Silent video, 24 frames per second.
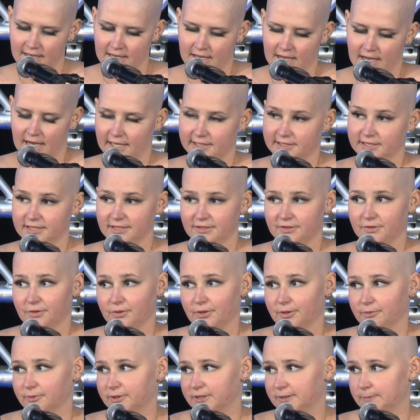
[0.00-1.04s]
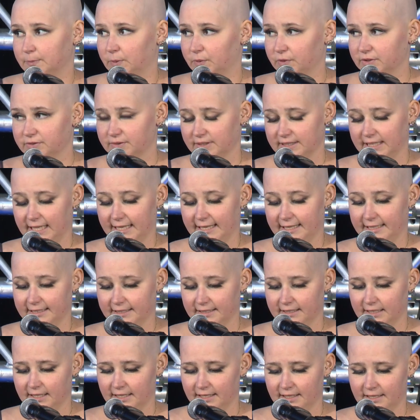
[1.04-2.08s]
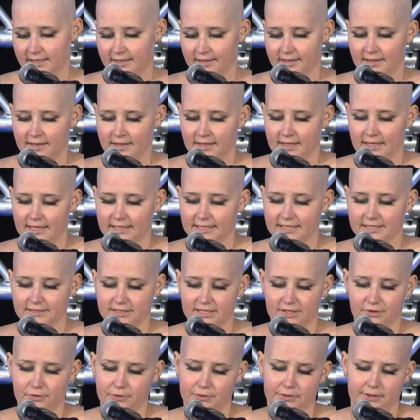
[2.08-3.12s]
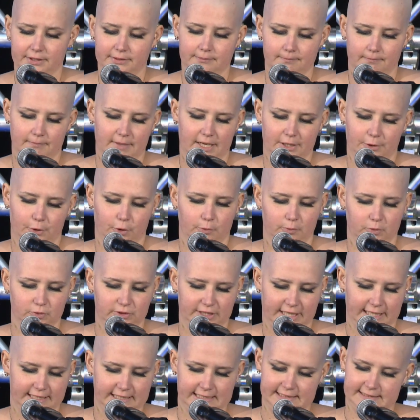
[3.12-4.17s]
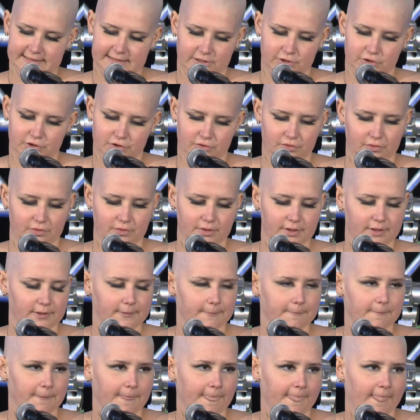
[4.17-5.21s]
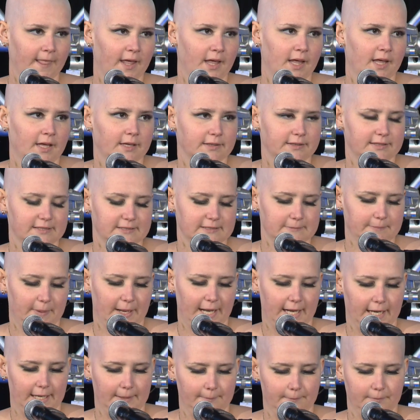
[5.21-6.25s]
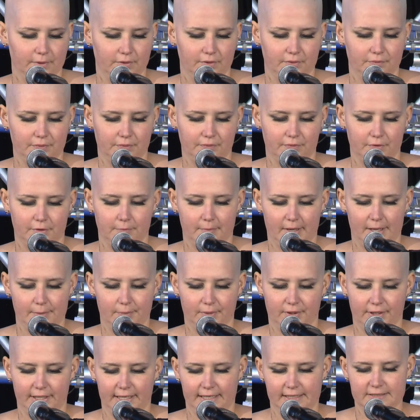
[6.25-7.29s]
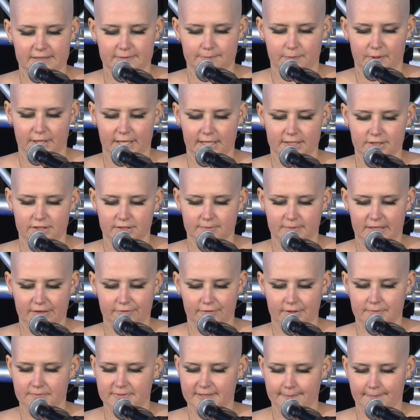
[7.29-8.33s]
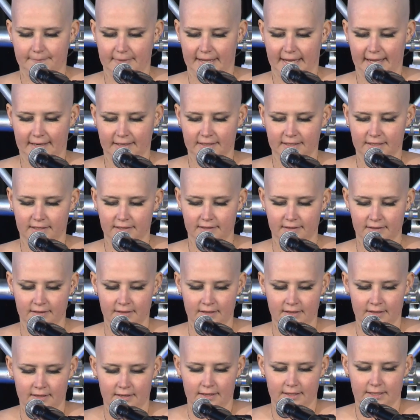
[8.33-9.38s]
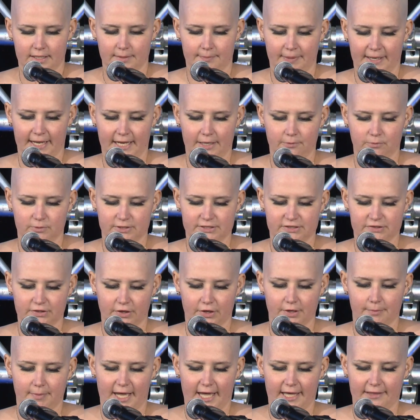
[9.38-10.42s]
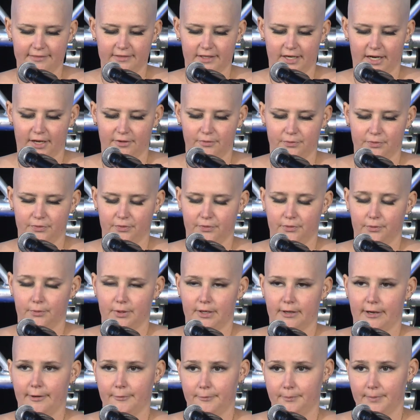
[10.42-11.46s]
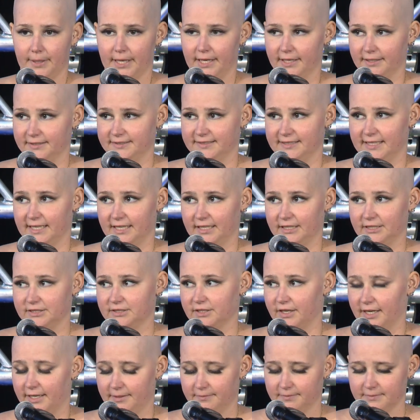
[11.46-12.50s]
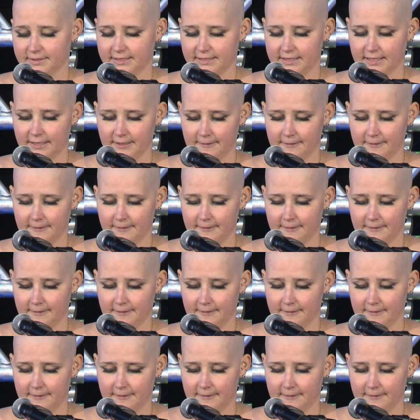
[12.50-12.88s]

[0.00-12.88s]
I just thought it was sports related, continuing my normal daily schedule. This pain moved through my body, spreading to my ribs and back. The pain was so bad that I thought I would pass out at times.